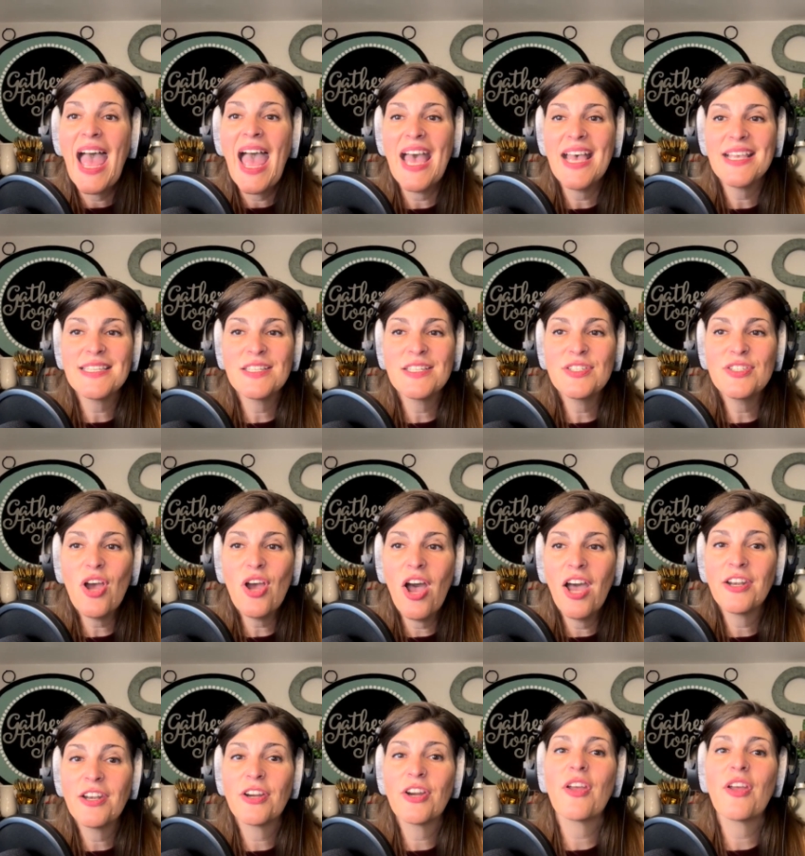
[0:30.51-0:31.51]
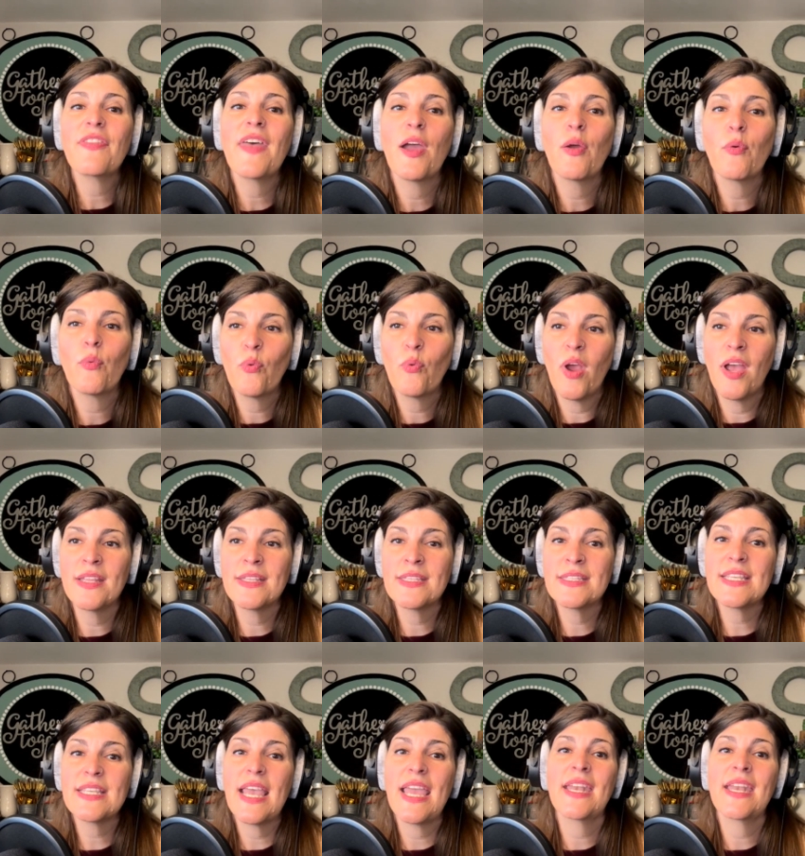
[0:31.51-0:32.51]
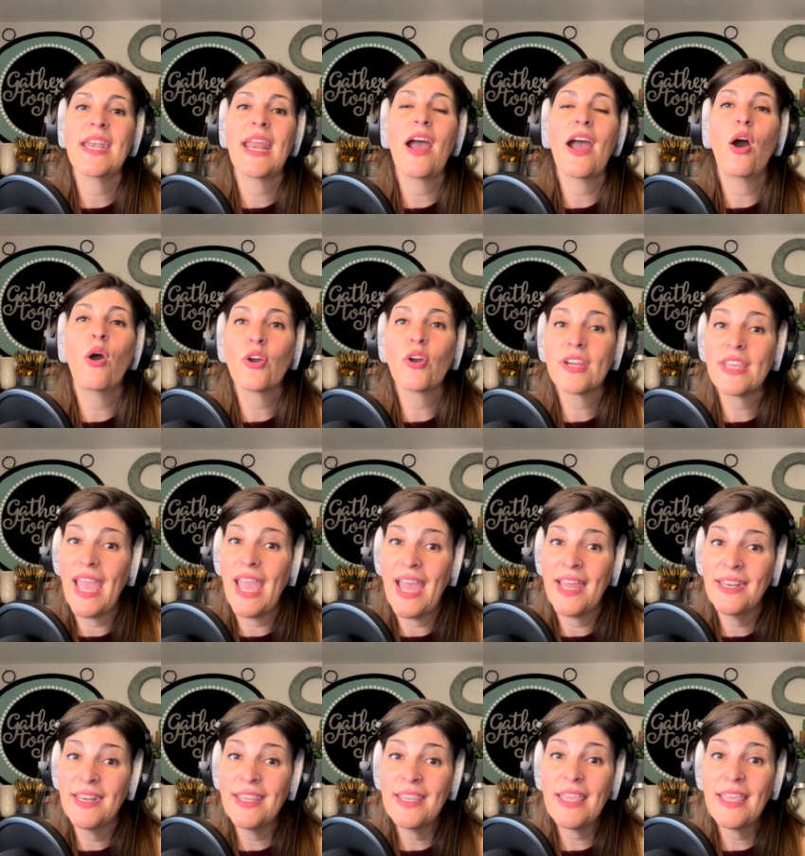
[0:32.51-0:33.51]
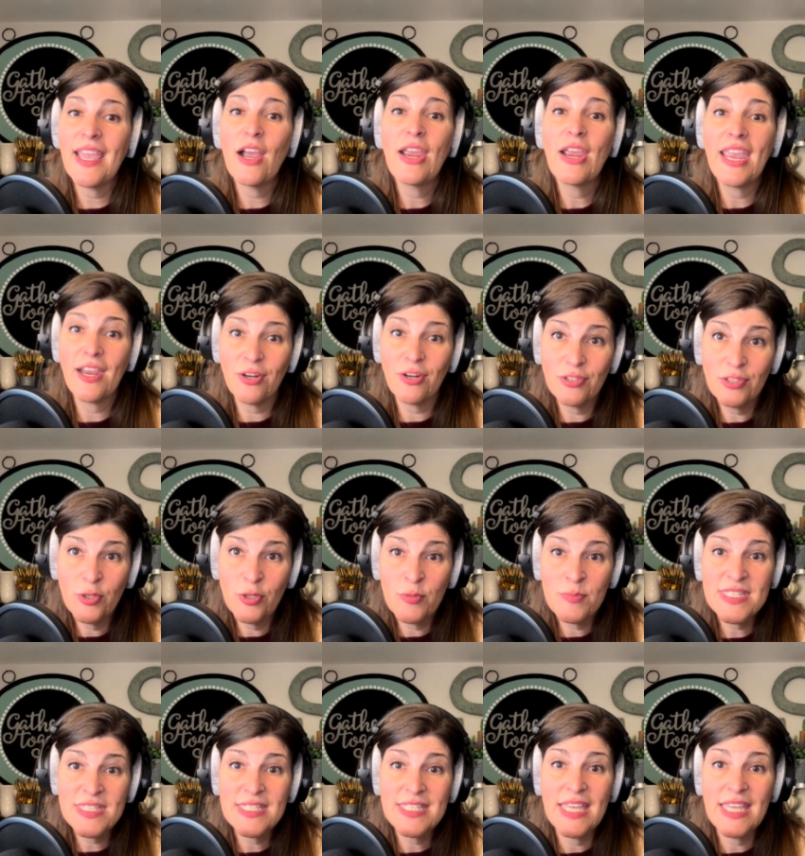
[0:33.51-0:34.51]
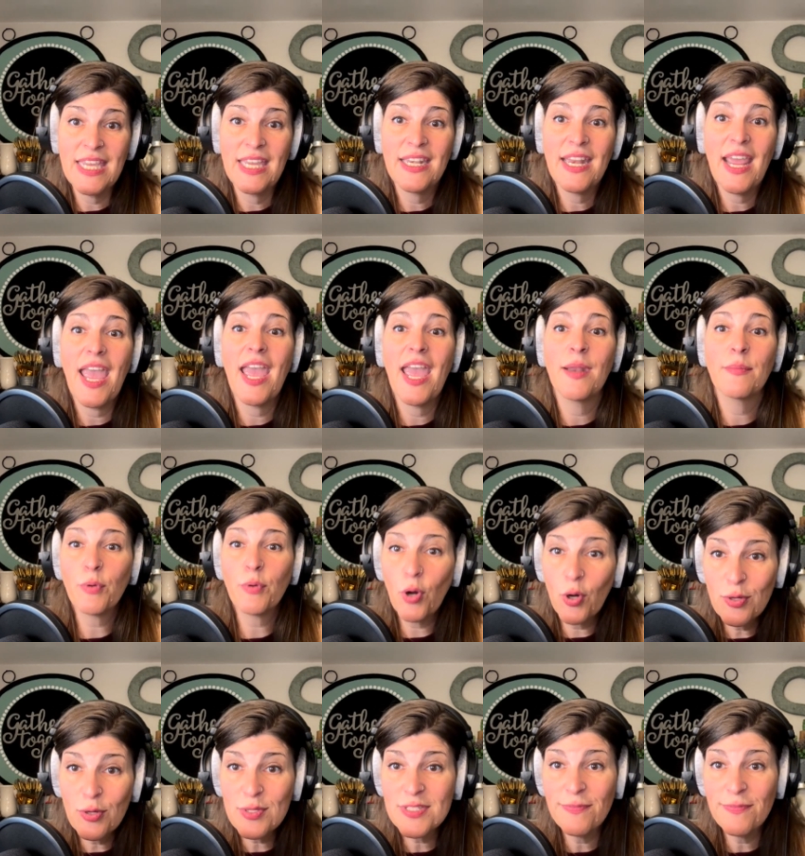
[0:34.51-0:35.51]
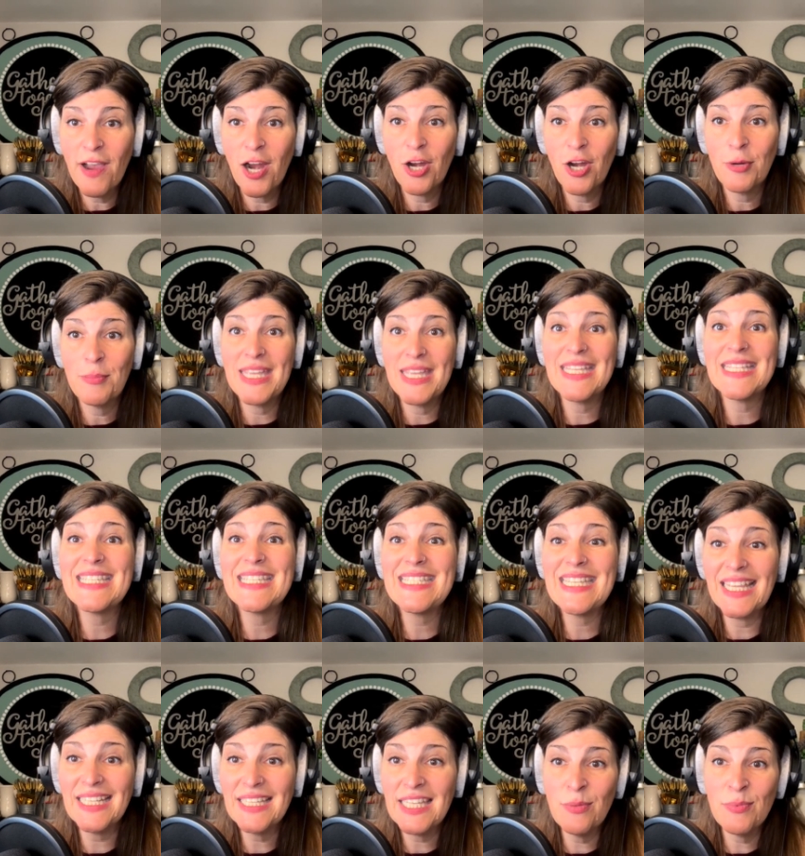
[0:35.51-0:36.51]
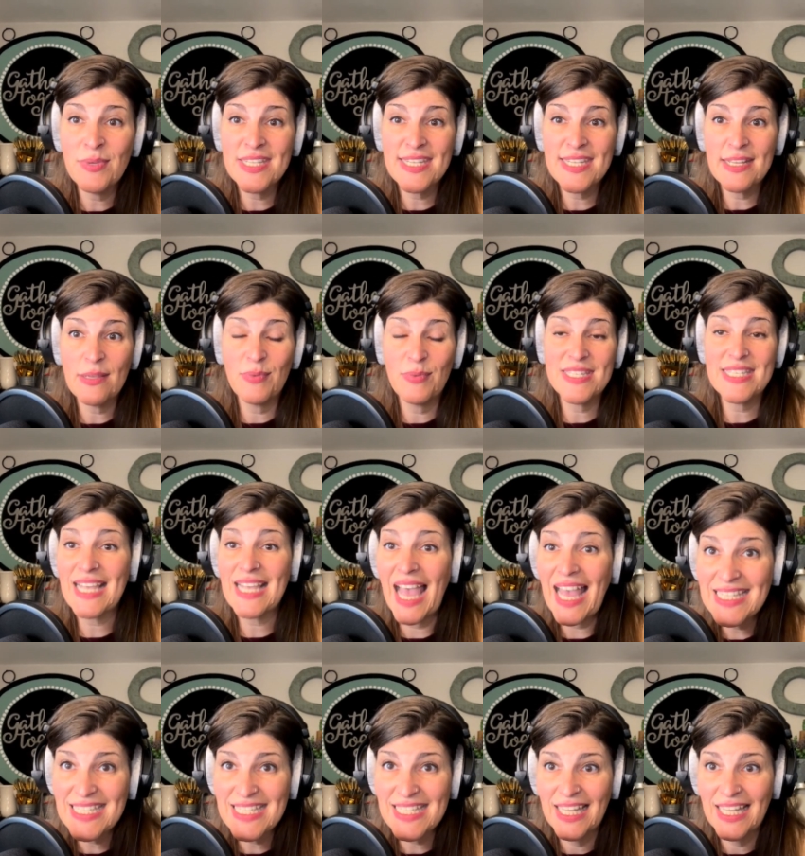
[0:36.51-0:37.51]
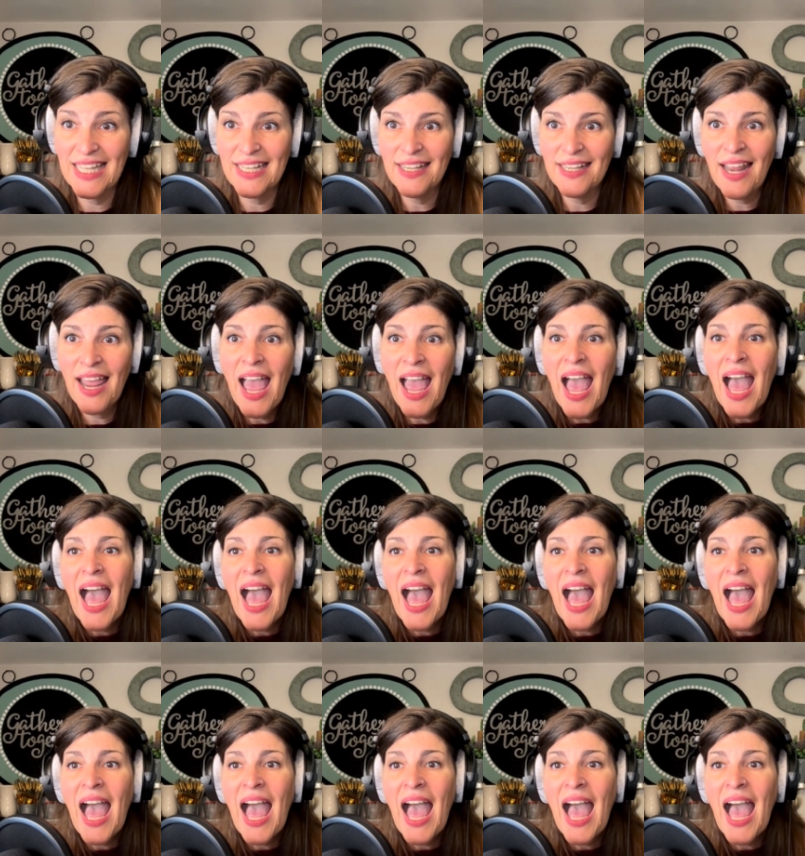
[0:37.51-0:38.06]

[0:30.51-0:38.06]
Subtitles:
has a daughter that runs an organic heirloom seed and produce farm in Stanley, Wisconsin,